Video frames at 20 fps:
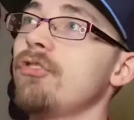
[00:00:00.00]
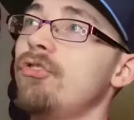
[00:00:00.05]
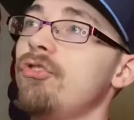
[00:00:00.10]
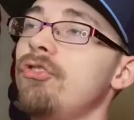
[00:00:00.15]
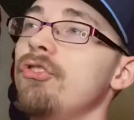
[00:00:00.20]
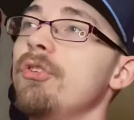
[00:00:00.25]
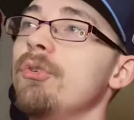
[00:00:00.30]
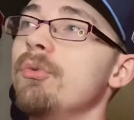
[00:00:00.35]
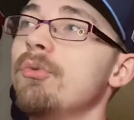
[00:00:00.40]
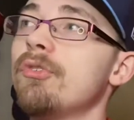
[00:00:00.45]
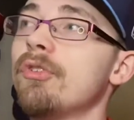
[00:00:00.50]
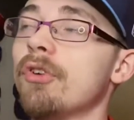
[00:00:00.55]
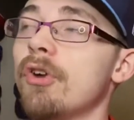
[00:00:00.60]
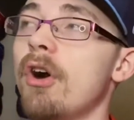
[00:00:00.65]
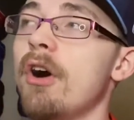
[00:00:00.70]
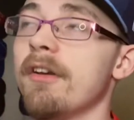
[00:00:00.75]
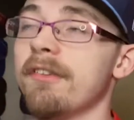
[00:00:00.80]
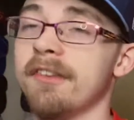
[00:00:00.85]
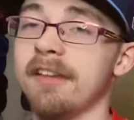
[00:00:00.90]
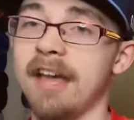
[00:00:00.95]
shoot to
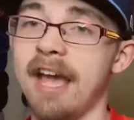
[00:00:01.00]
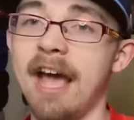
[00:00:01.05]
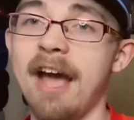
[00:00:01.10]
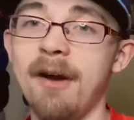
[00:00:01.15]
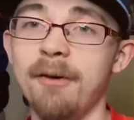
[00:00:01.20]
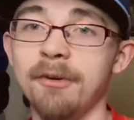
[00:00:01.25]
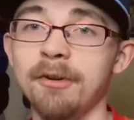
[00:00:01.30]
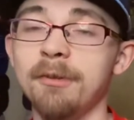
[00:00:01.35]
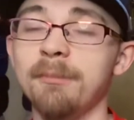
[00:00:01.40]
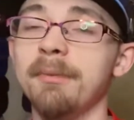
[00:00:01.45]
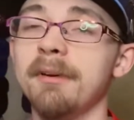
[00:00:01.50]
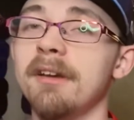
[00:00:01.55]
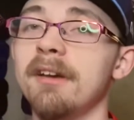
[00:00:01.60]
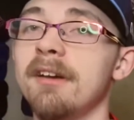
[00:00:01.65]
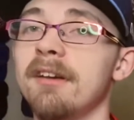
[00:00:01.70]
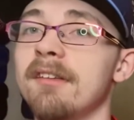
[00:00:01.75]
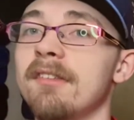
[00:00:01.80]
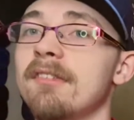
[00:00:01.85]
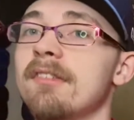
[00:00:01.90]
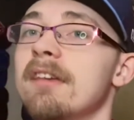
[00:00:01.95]
cause a counter
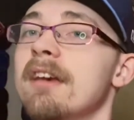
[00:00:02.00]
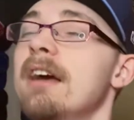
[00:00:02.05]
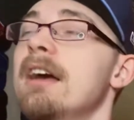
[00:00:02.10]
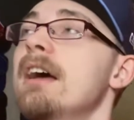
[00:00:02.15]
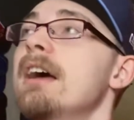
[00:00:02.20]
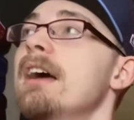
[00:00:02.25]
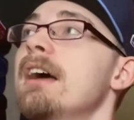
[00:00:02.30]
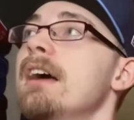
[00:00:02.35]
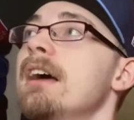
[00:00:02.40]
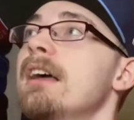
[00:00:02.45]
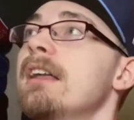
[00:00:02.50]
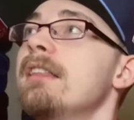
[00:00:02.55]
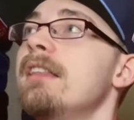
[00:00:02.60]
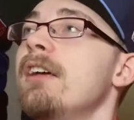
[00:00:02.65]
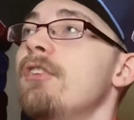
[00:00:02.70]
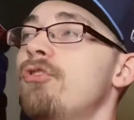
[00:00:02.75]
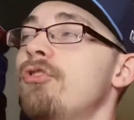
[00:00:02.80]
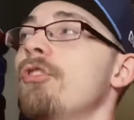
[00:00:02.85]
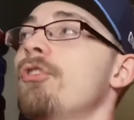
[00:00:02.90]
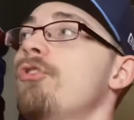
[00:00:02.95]
because
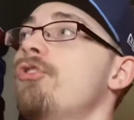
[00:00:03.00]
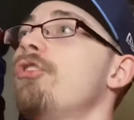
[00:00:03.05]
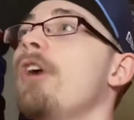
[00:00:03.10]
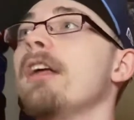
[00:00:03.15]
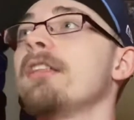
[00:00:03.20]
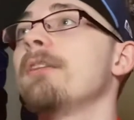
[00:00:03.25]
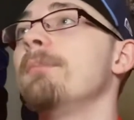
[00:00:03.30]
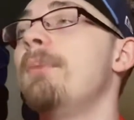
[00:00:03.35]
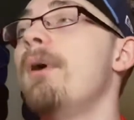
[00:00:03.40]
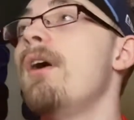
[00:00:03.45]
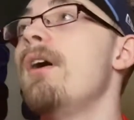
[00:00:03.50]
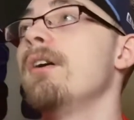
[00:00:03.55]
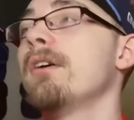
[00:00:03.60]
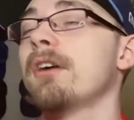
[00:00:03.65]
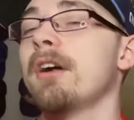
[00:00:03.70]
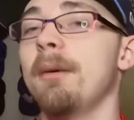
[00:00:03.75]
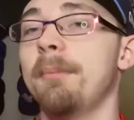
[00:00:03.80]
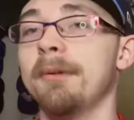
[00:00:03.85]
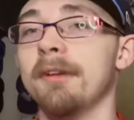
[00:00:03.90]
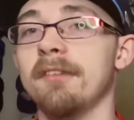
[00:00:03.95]
they should have shot the ball a
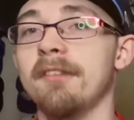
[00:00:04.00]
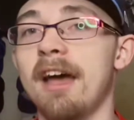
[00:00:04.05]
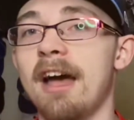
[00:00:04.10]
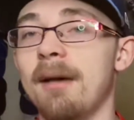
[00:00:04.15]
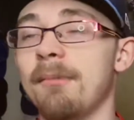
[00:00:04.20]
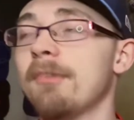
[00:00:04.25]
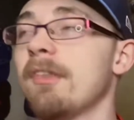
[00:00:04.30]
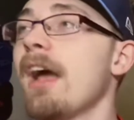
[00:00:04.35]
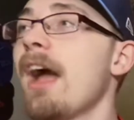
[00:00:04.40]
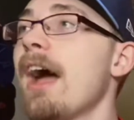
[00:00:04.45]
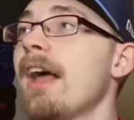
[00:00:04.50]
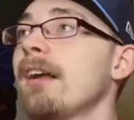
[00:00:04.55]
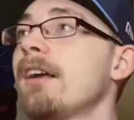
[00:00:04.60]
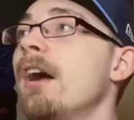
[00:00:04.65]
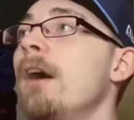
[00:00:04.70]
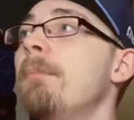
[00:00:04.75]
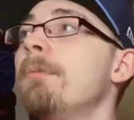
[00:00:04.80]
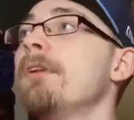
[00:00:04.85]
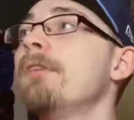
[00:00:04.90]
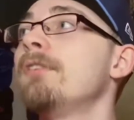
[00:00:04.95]
couple of times. They had a
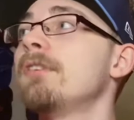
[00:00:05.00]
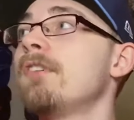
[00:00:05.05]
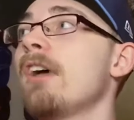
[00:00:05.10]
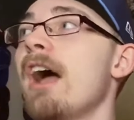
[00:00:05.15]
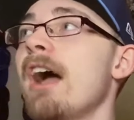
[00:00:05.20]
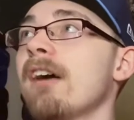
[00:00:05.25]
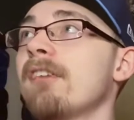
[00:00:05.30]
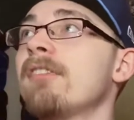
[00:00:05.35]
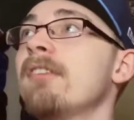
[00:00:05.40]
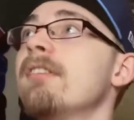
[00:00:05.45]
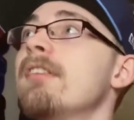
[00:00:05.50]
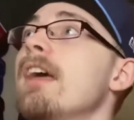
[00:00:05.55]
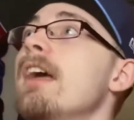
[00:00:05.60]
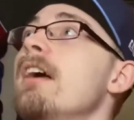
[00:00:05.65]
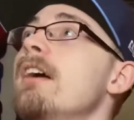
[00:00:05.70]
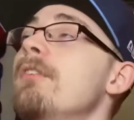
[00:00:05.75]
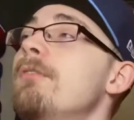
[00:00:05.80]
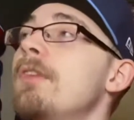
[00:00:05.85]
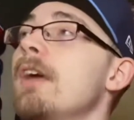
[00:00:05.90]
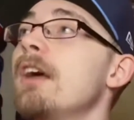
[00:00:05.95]
couple of attacks that
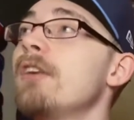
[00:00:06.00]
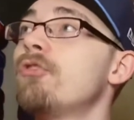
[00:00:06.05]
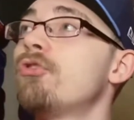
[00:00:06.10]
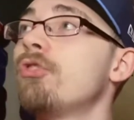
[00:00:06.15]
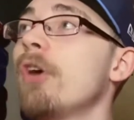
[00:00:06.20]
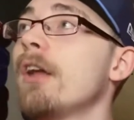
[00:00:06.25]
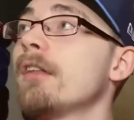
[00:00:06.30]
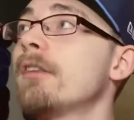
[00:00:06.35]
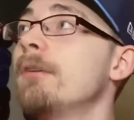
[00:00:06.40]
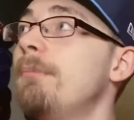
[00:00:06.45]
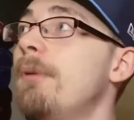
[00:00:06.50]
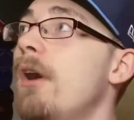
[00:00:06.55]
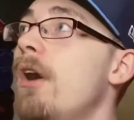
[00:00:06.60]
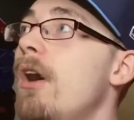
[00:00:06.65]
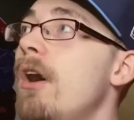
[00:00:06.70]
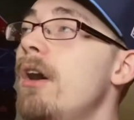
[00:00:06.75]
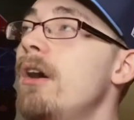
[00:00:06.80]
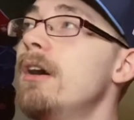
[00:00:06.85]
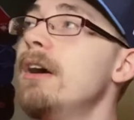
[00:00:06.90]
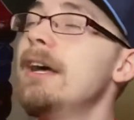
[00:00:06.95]
they if they had shot the
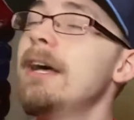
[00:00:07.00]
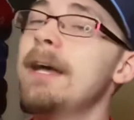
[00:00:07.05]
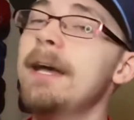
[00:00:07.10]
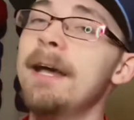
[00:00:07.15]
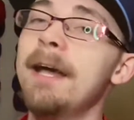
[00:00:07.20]
ball.